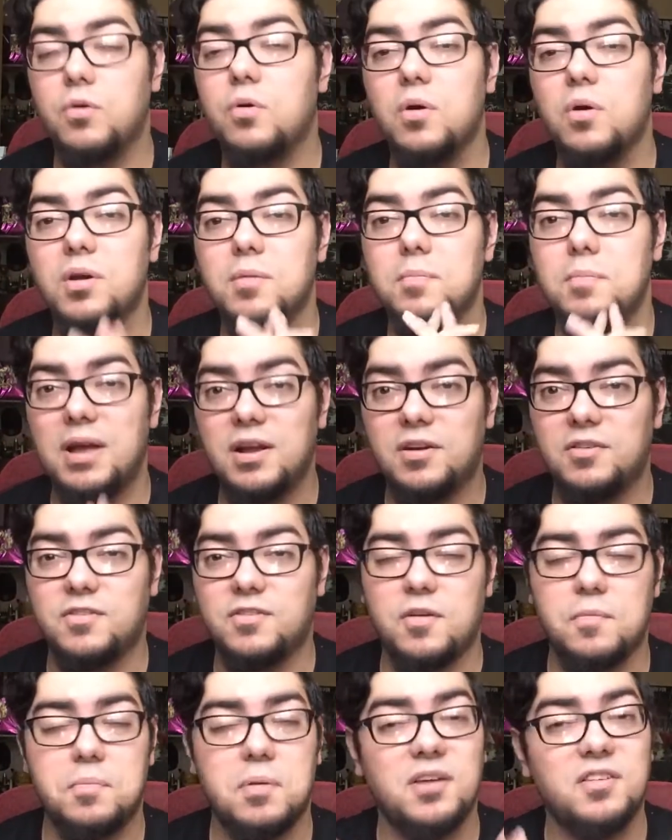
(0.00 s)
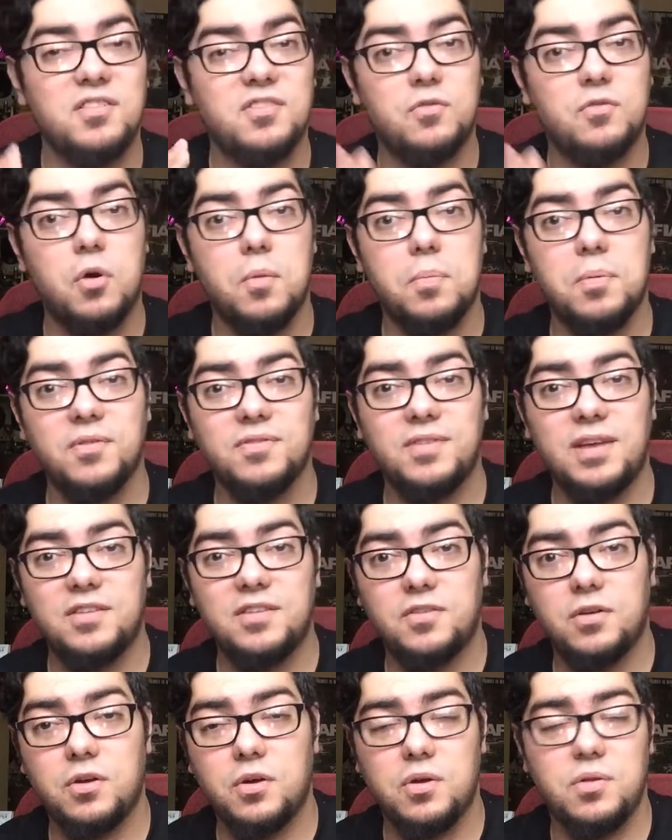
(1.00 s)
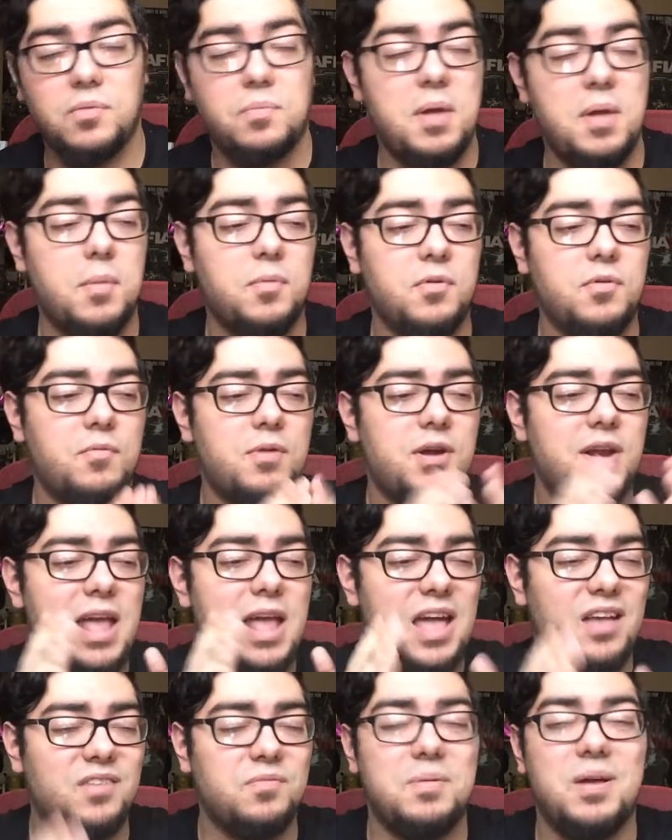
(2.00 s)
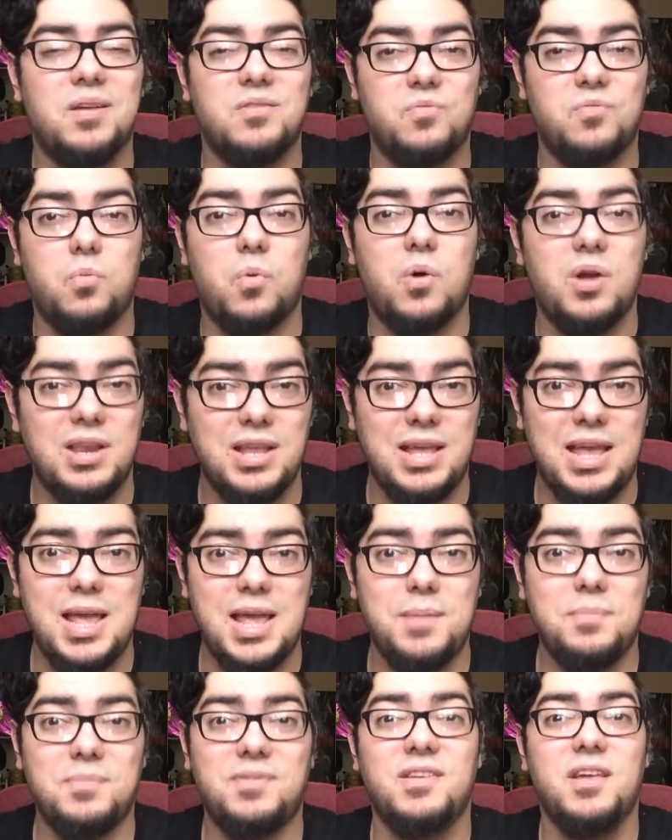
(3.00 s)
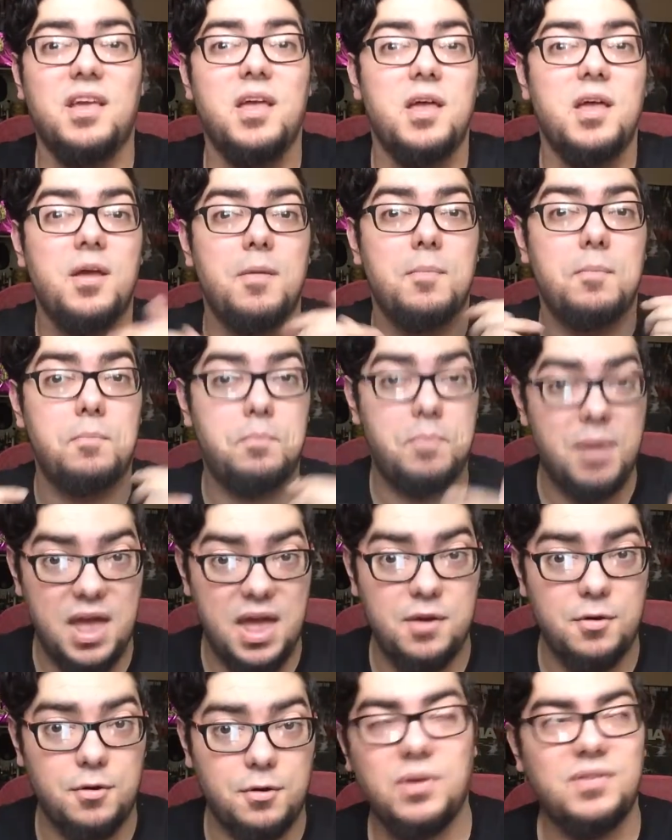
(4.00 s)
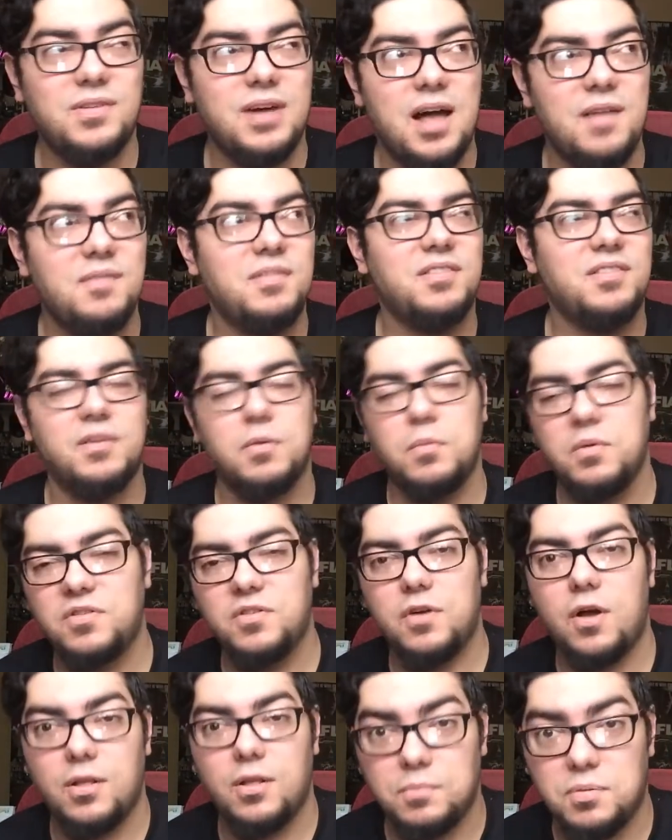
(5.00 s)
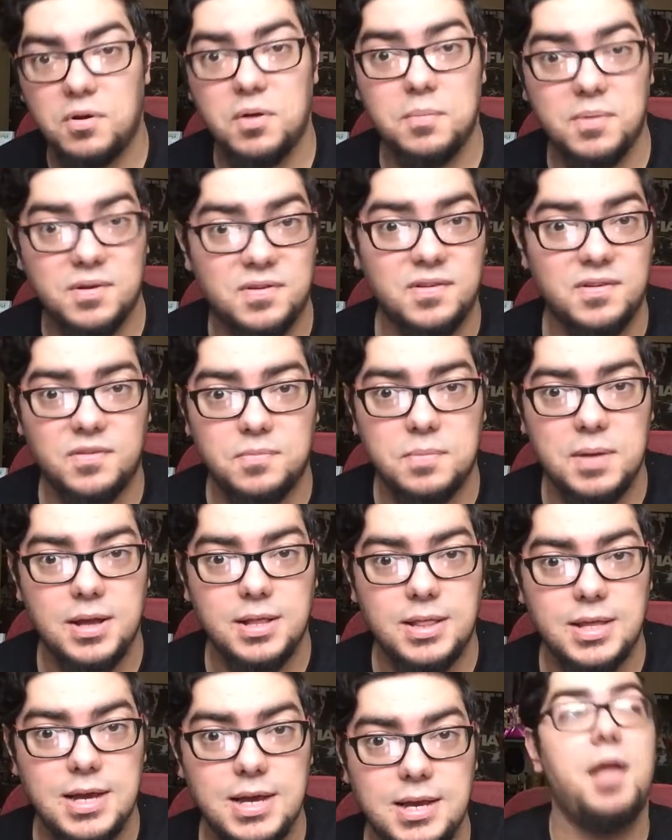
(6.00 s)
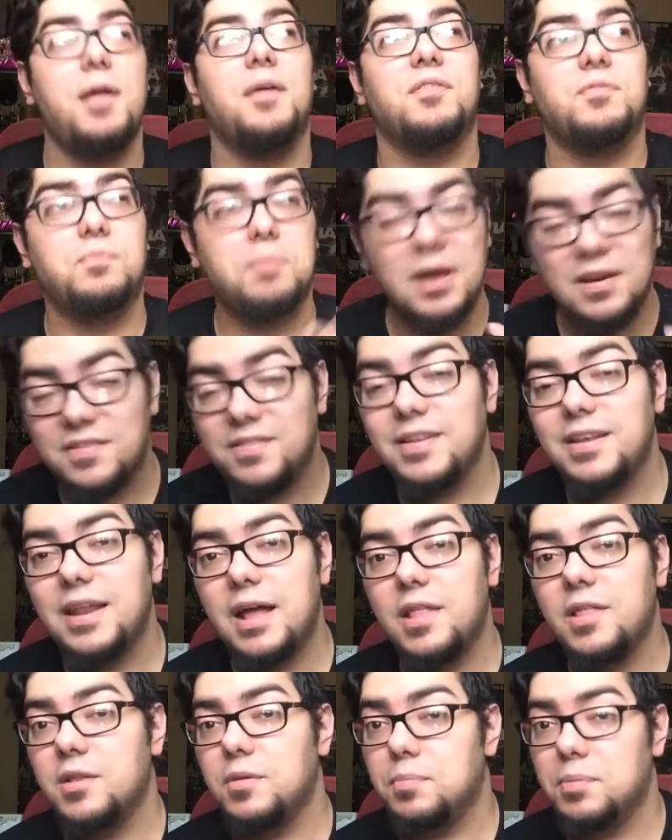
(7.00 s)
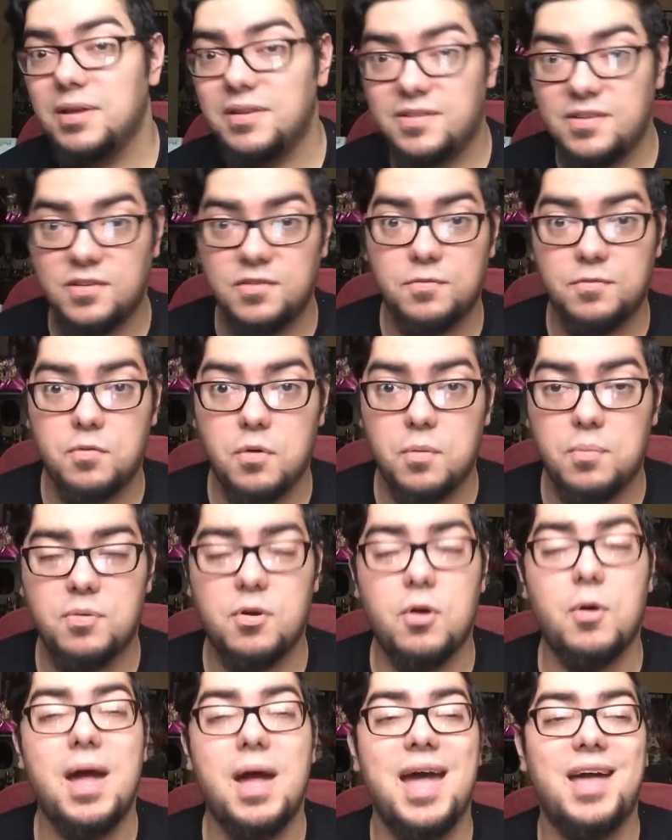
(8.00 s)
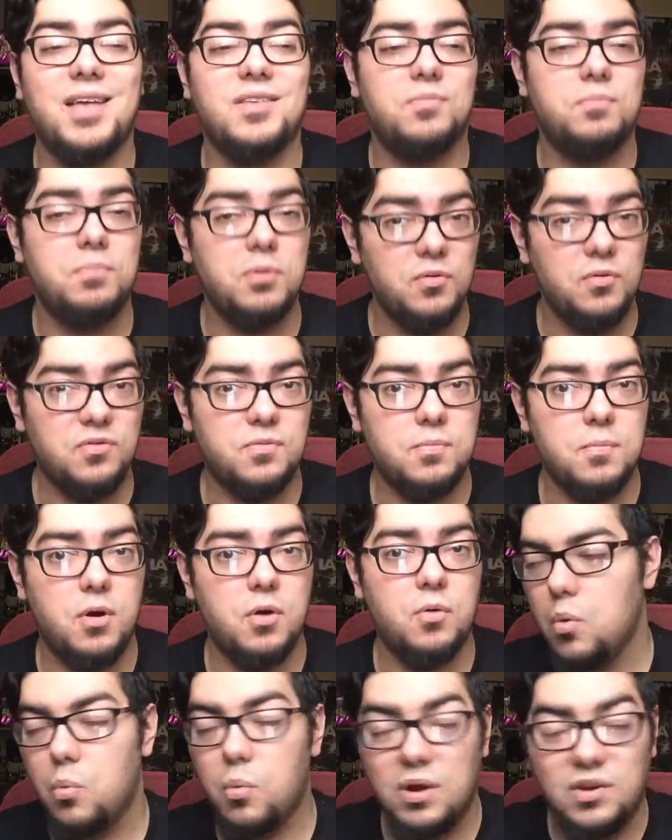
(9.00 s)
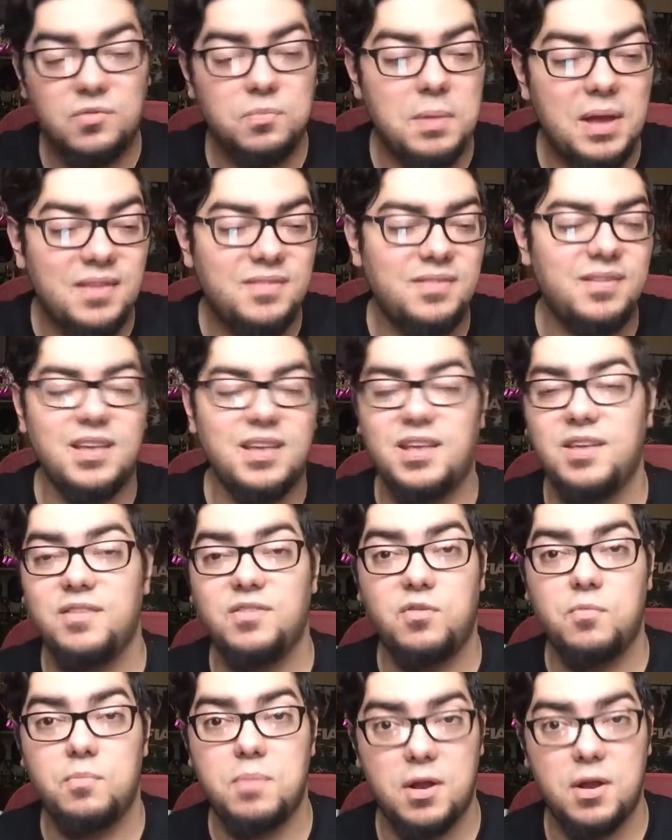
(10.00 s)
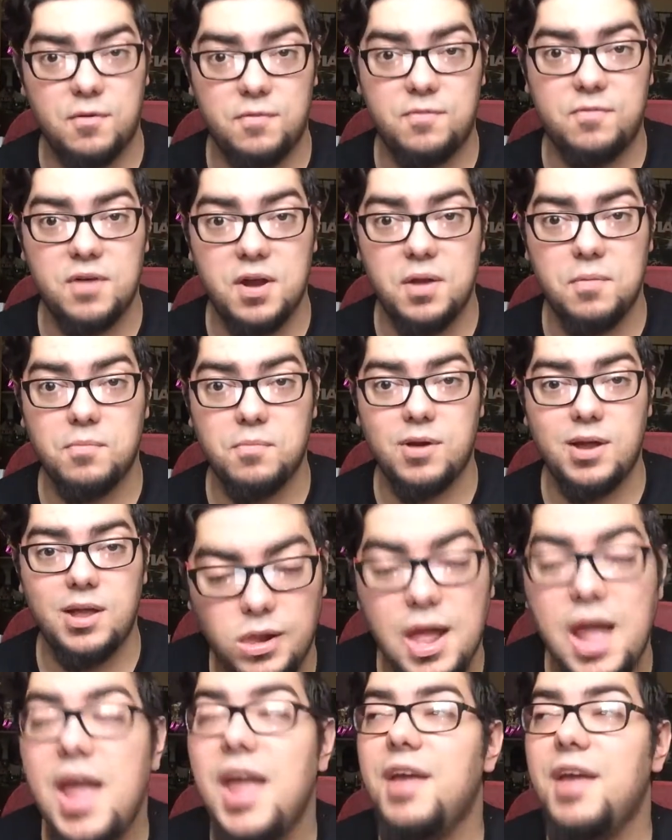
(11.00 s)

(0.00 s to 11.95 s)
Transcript: According to Microsoft, Project Scorpio is actually going to be able to run Xbox One games better, which obviously we should all pretty much expect that, especially now that the PlayStation 4 Pro has boost mode, which basically gives you better frame rate.